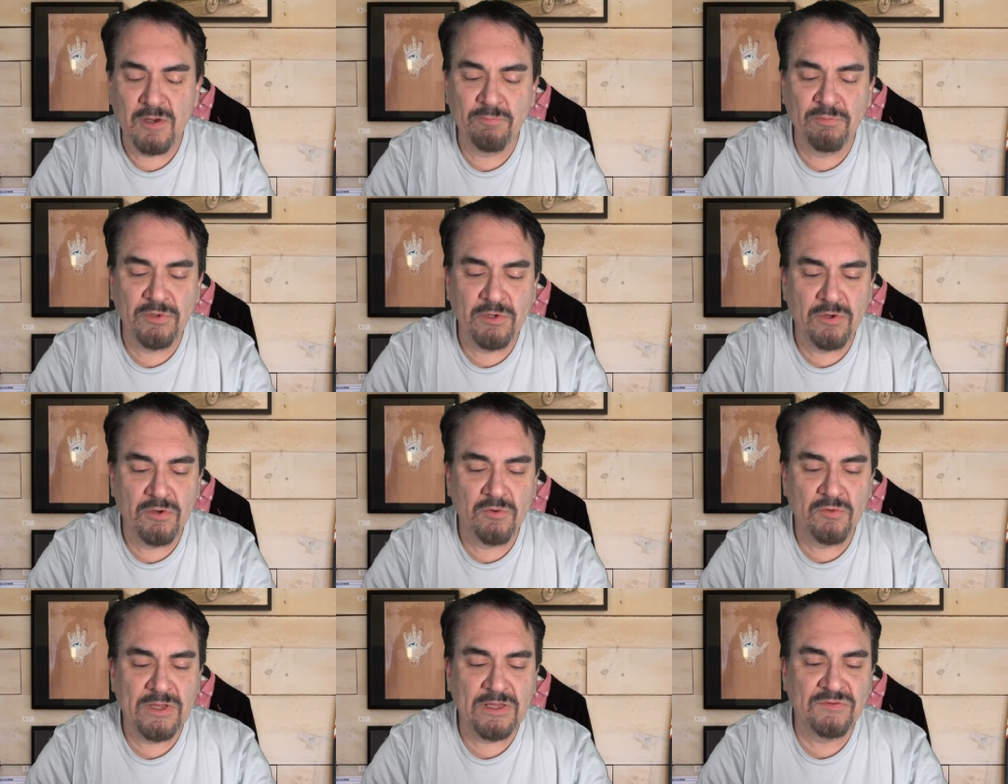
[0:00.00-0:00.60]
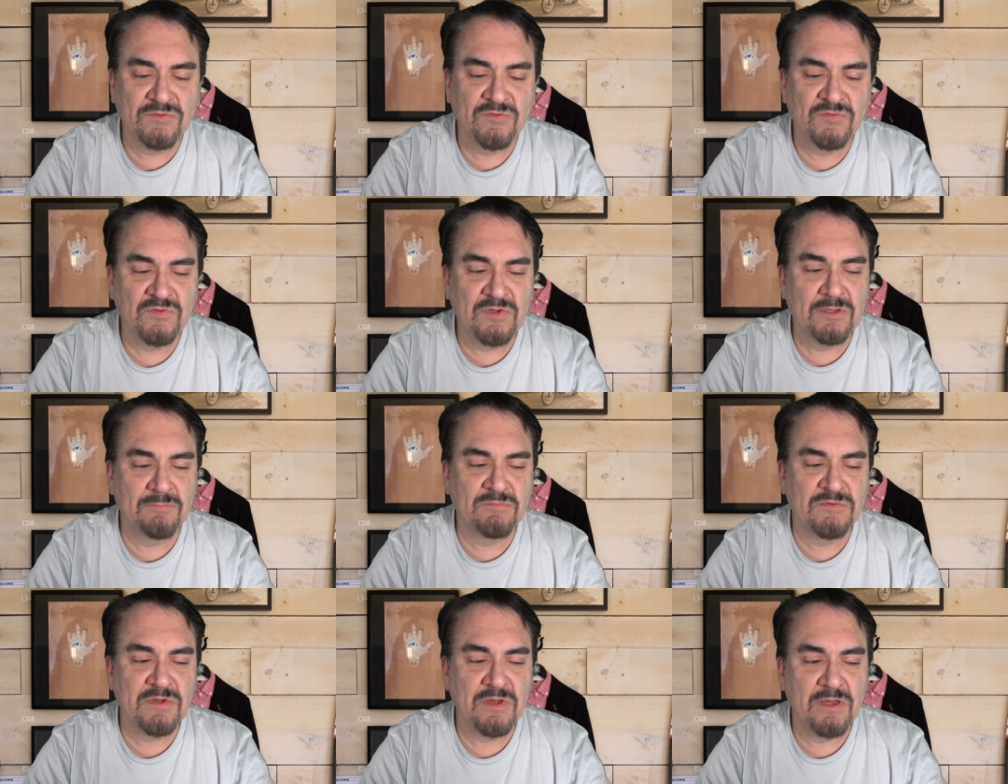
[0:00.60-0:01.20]
upload at the
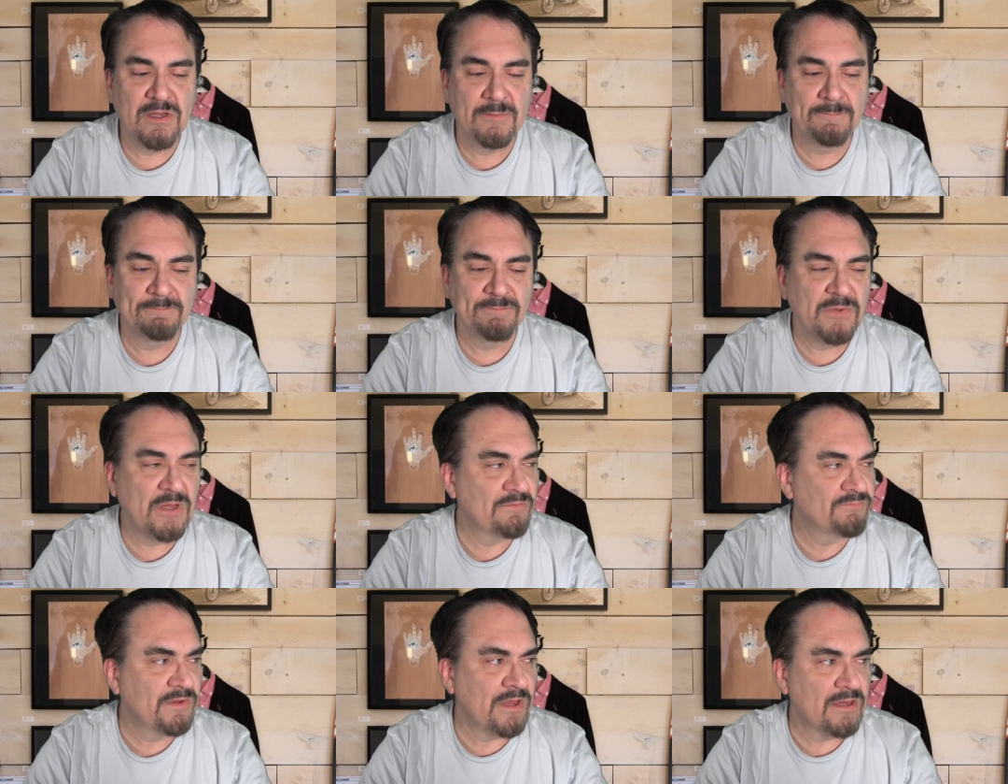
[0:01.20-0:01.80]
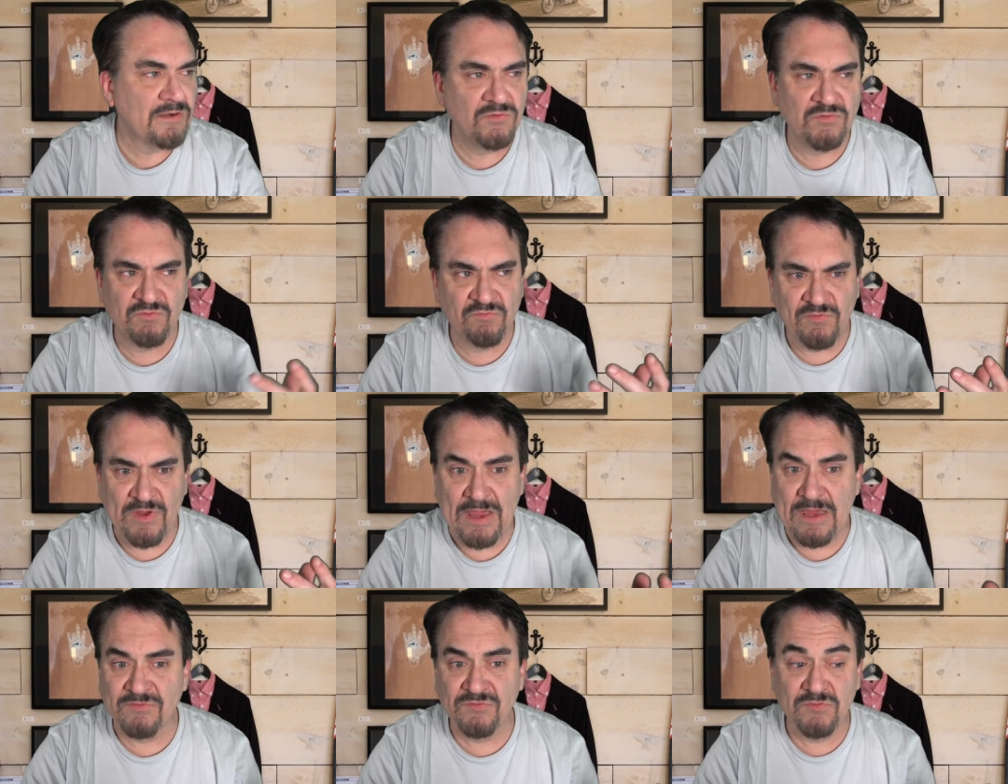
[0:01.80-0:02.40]
same time. I've got as
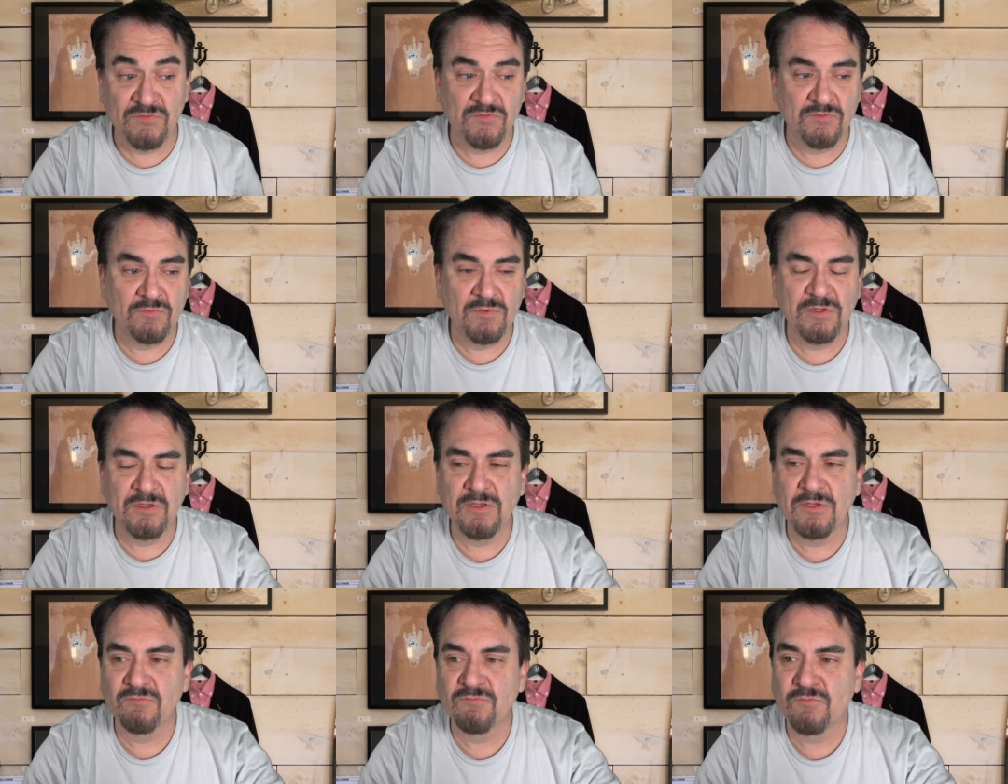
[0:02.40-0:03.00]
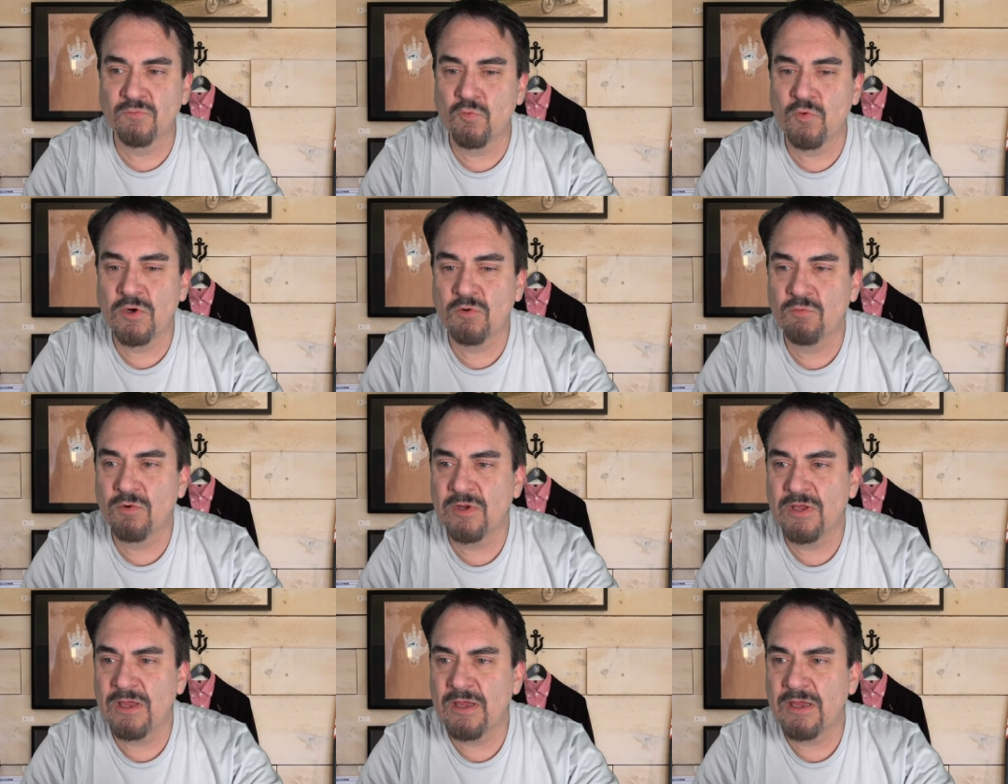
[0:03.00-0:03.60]
fast as you can get for
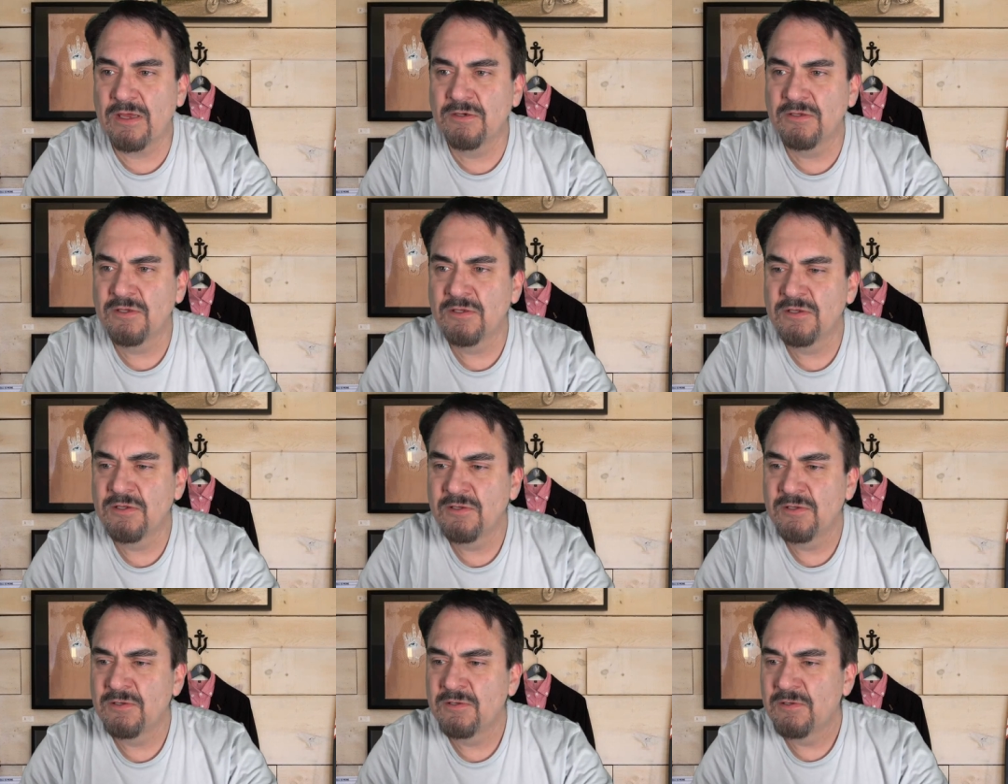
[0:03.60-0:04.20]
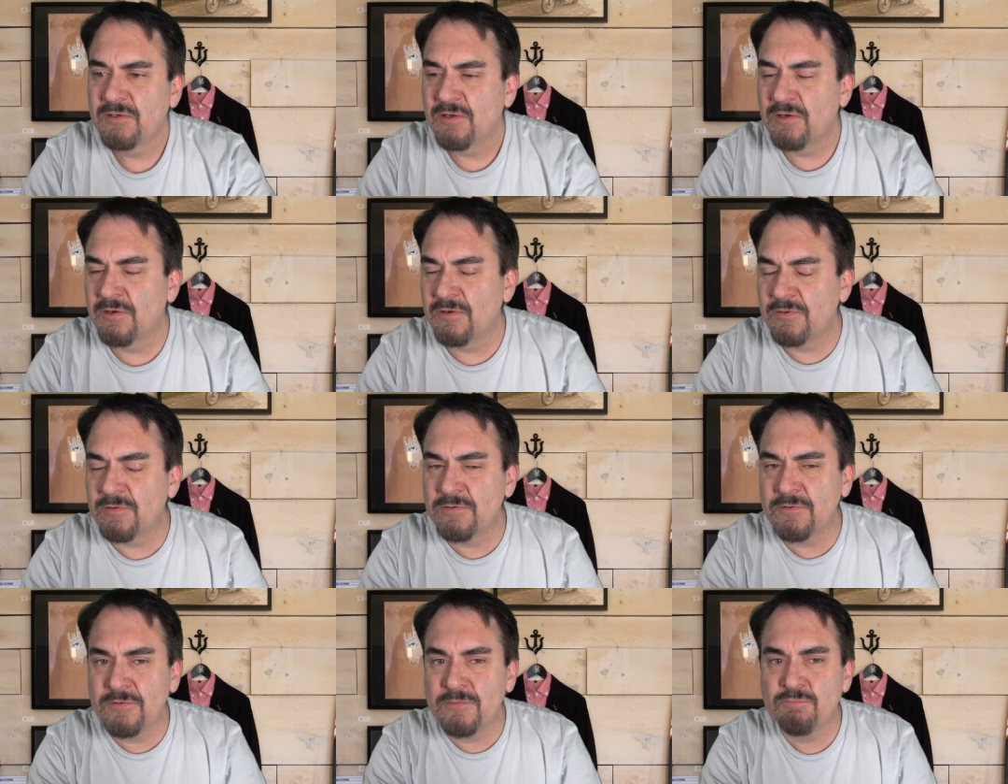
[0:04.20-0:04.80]
where we're
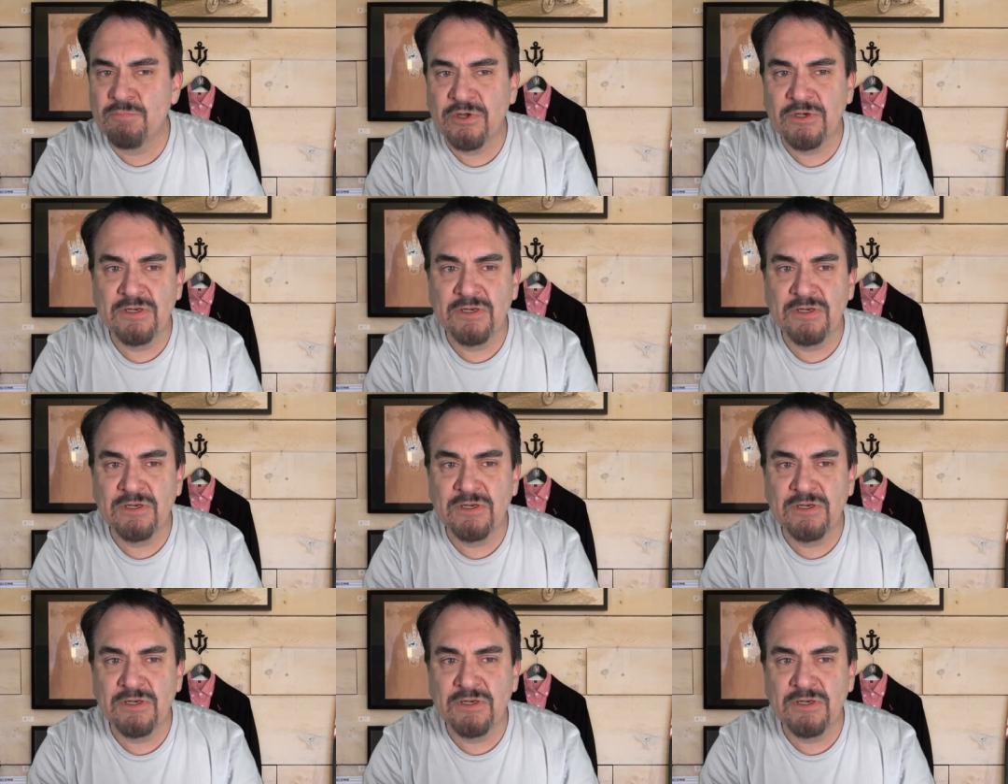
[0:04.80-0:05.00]
at.